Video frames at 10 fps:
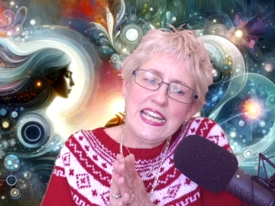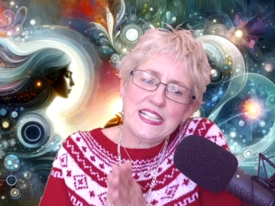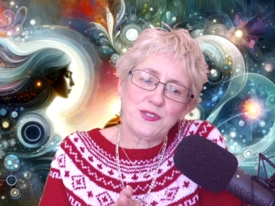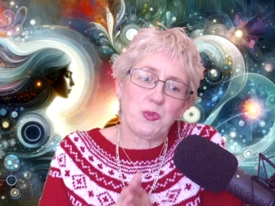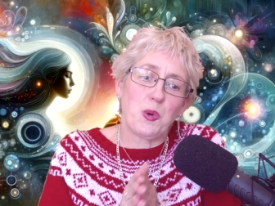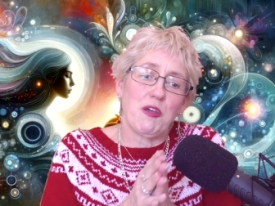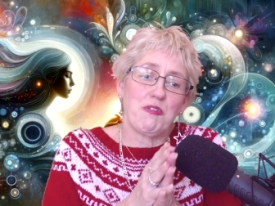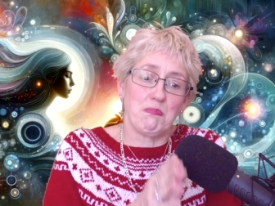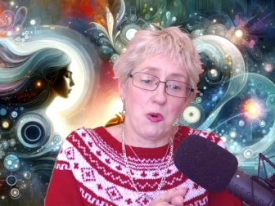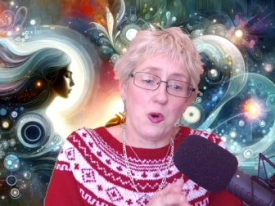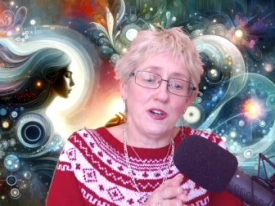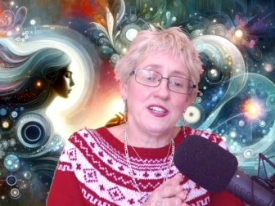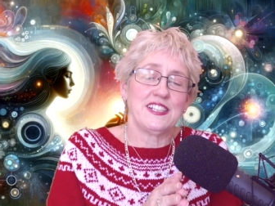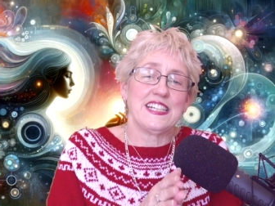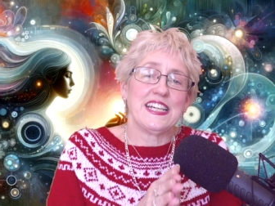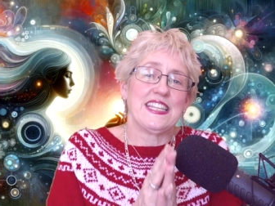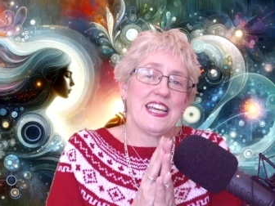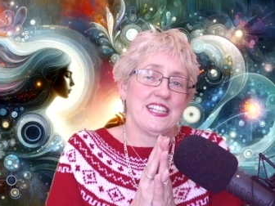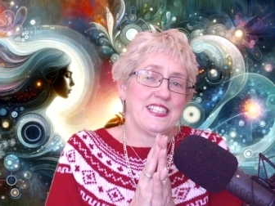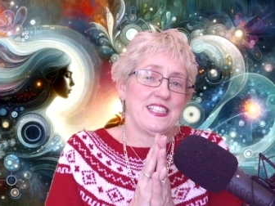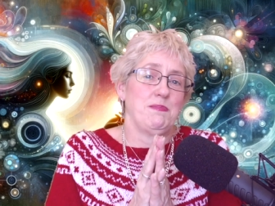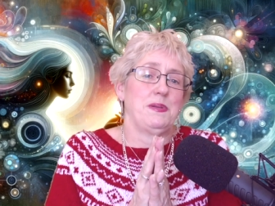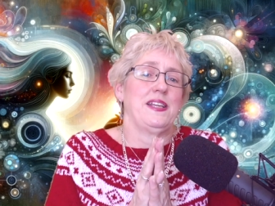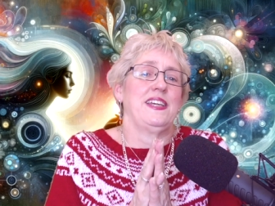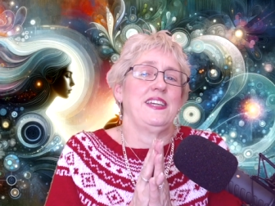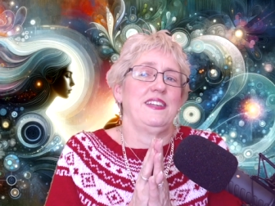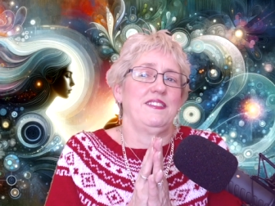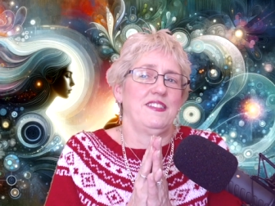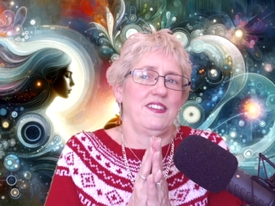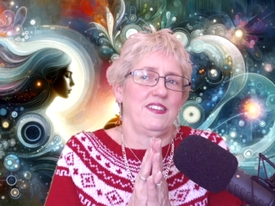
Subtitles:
is worth more than simply